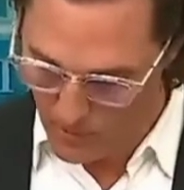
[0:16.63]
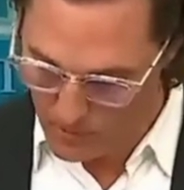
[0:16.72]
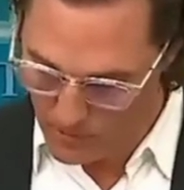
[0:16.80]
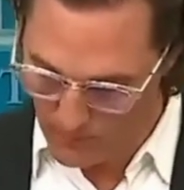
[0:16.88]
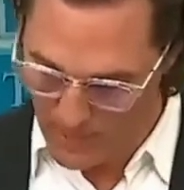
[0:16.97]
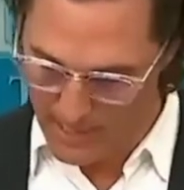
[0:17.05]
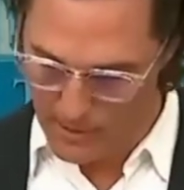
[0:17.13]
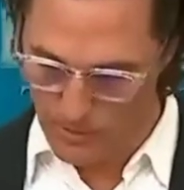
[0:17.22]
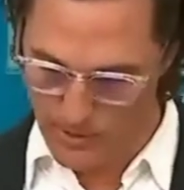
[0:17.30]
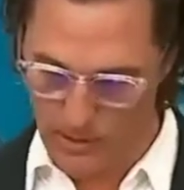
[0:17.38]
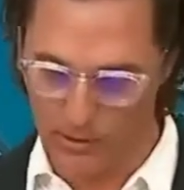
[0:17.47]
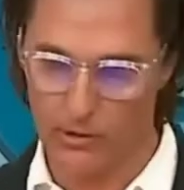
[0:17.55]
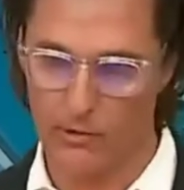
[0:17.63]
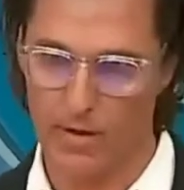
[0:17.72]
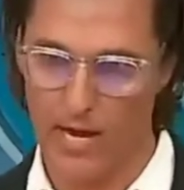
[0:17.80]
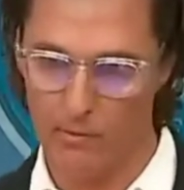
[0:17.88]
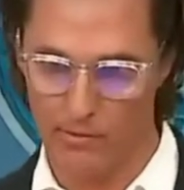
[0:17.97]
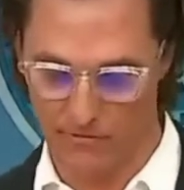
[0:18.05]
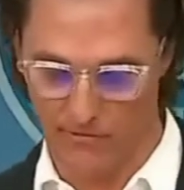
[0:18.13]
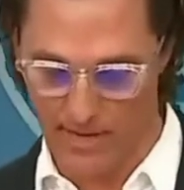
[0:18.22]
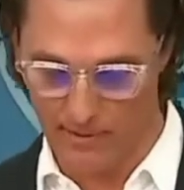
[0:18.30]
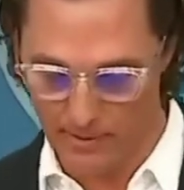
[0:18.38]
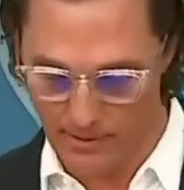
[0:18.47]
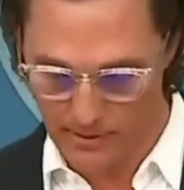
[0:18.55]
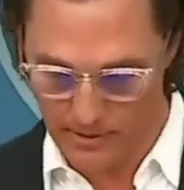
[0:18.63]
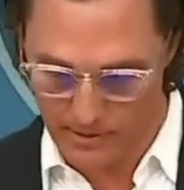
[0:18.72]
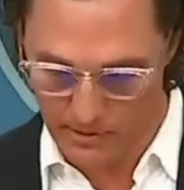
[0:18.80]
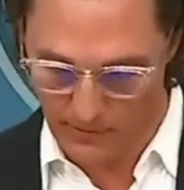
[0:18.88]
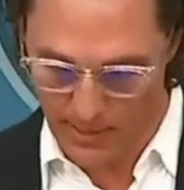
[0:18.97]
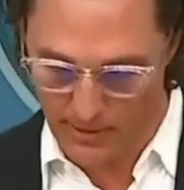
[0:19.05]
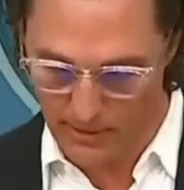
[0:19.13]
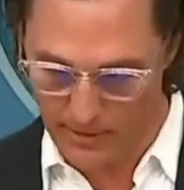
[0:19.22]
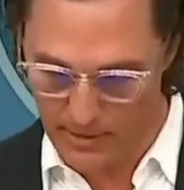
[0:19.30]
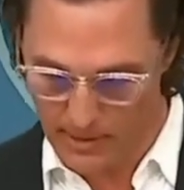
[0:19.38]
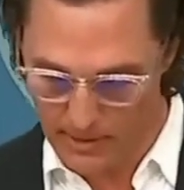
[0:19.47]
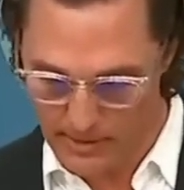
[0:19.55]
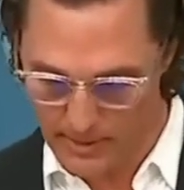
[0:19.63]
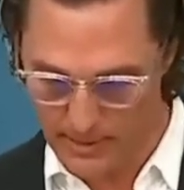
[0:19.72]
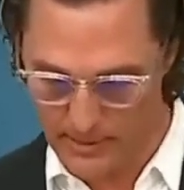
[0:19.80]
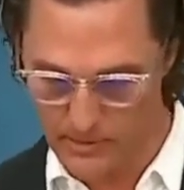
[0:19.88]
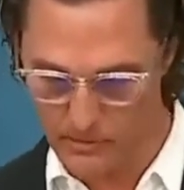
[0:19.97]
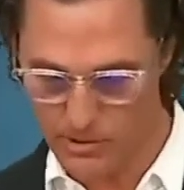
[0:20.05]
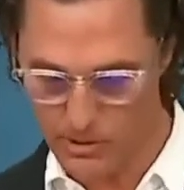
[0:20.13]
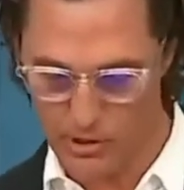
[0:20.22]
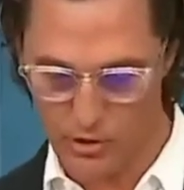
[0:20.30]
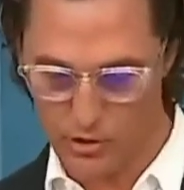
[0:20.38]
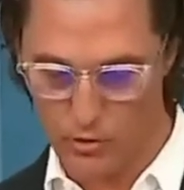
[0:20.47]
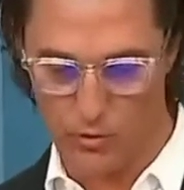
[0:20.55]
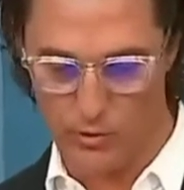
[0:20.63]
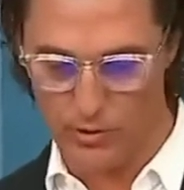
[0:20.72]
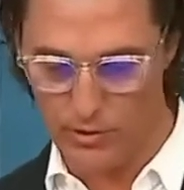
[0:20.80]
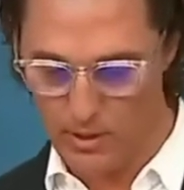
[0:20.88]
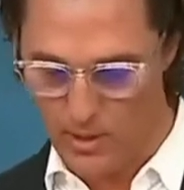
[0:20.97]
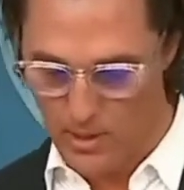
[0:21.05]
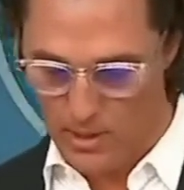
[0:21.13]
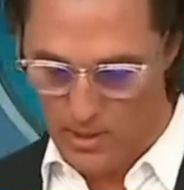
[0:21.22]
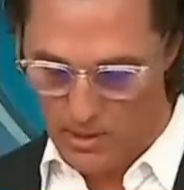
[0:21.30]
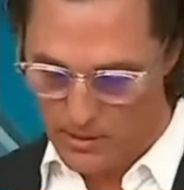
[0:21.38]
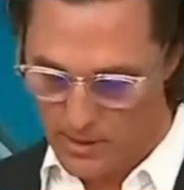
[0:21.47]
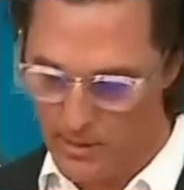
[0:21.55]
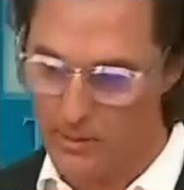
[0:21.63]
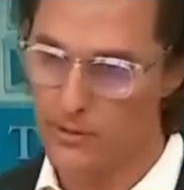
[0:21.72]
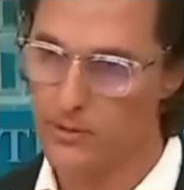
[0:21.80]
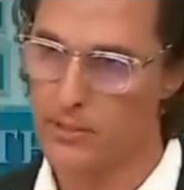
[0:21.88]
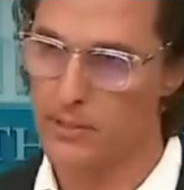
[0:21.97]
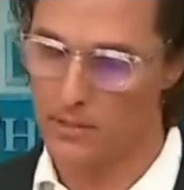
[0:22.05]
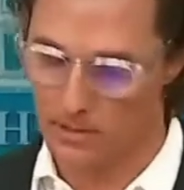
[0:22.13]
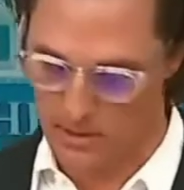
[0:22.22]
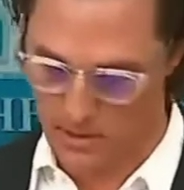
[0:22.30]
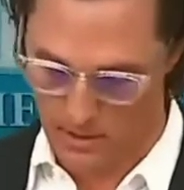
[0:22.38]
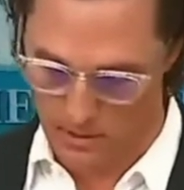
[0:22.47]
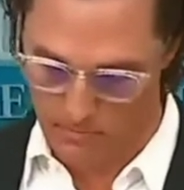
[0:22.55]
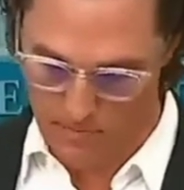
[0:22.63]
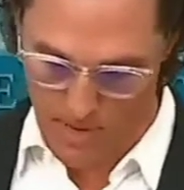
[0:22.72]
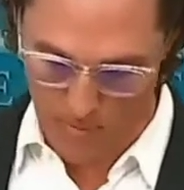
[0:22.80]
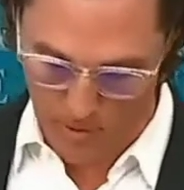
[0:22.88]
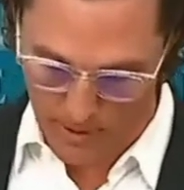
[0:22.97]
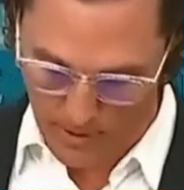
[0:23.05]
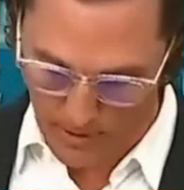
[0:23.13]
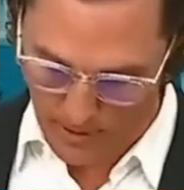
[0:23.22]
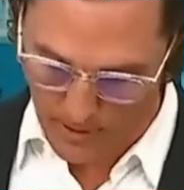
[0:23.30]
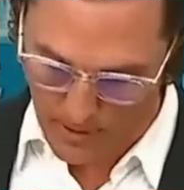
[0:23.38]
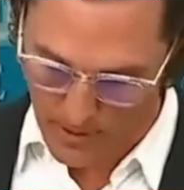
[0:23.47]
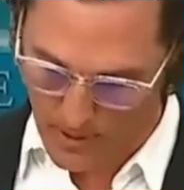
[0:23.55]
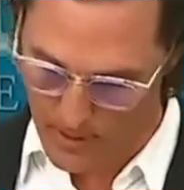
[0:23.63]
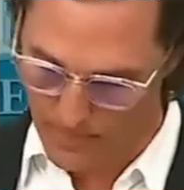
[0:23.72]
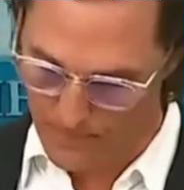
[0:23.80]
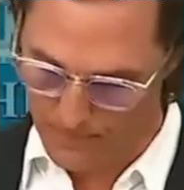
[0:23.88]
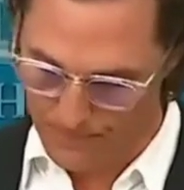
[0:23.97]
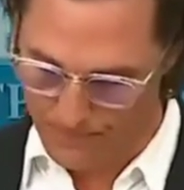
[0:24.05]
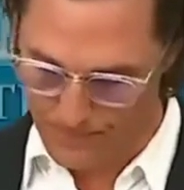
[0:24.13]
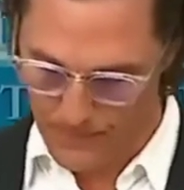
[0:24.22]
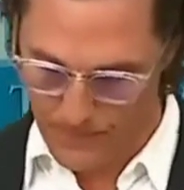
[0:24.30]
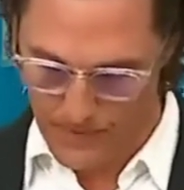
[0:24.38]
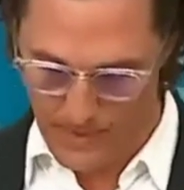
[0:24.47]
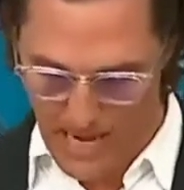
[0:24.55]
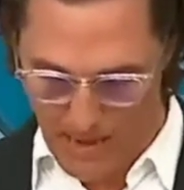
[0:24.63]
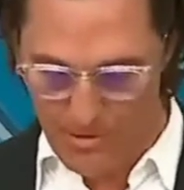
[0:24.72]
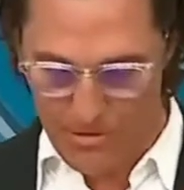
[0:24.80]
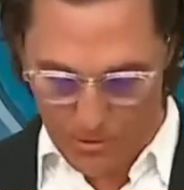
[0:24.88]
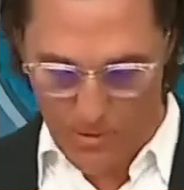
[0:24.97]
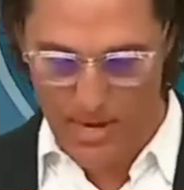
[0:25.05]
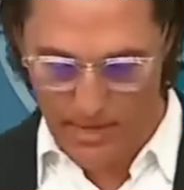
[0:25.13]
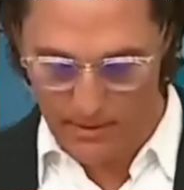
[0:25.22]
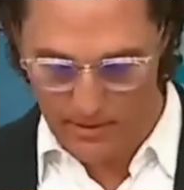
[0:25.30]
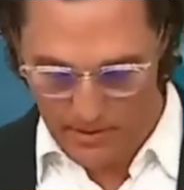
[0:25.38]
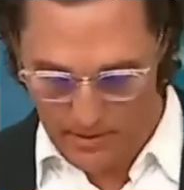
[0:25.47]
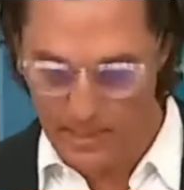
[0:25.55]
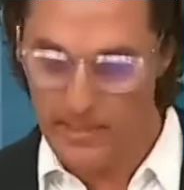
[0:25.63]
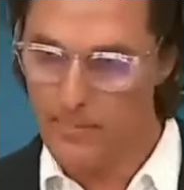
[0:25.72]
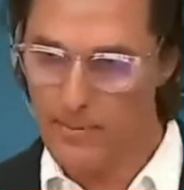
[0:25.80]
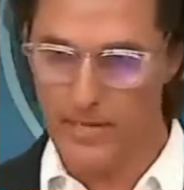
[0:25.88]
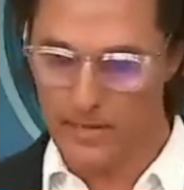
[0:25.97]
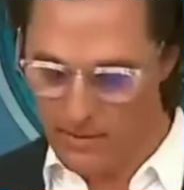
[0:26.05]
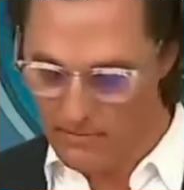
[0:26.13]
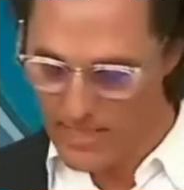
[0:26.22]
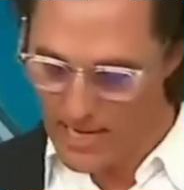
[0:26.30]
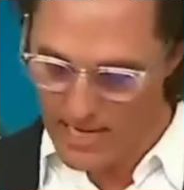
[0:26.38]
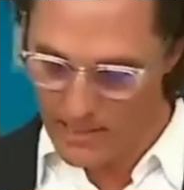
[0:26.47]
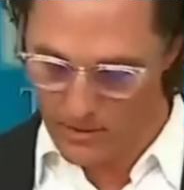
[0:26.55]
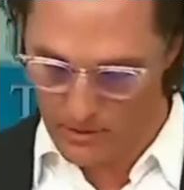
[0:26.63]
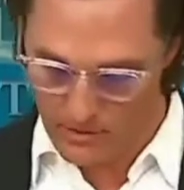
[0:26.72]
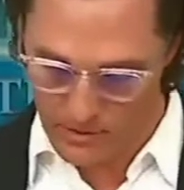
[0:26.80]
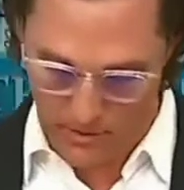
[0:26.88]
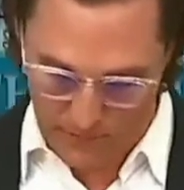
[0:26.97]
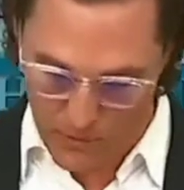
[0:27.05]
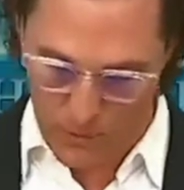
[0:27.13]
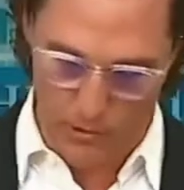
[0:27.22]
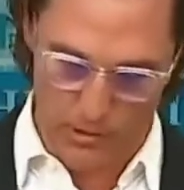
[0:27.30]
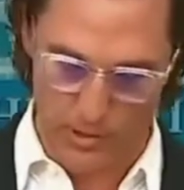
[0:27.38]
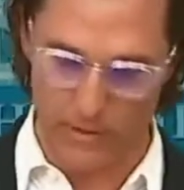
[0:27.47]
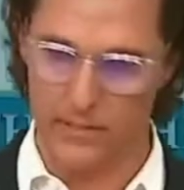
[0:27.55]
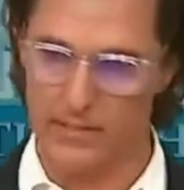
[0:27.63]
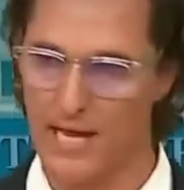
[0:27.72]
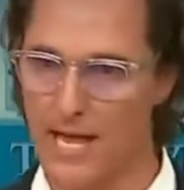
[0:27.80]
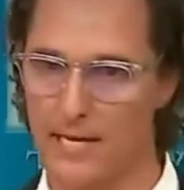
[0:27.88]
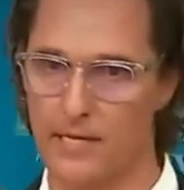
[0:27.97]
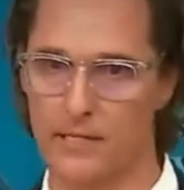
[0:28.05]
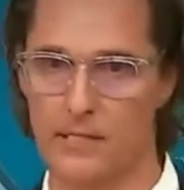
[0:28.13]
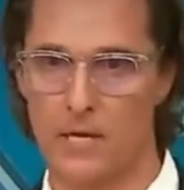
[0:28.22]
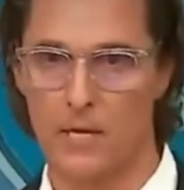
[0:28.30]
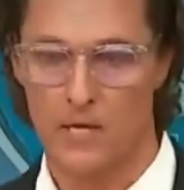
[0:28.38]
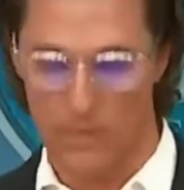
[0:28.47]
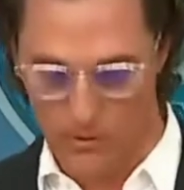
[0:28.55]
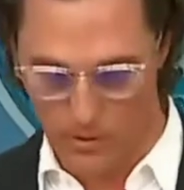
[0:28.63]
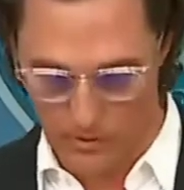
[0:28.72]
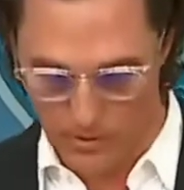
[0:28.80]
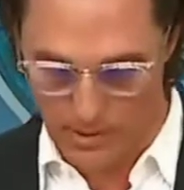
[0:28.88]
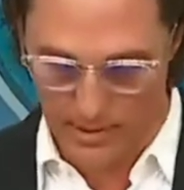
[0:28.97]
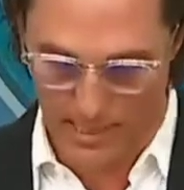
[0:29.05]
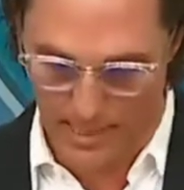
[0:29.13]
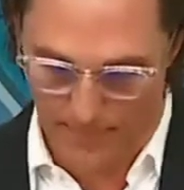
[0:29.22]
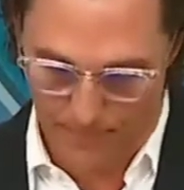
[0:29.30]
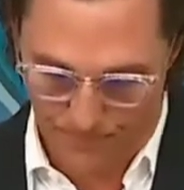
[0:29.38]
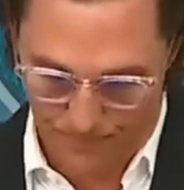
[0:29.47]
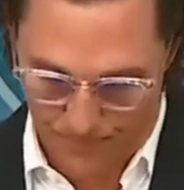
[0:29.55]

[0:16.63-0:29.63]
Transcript: most of last week on the ground with the families in Uvalde, Texas. We shared stories, tears, and memories. The common thread, independent of the anger and the confusion and the sadness, it was the same.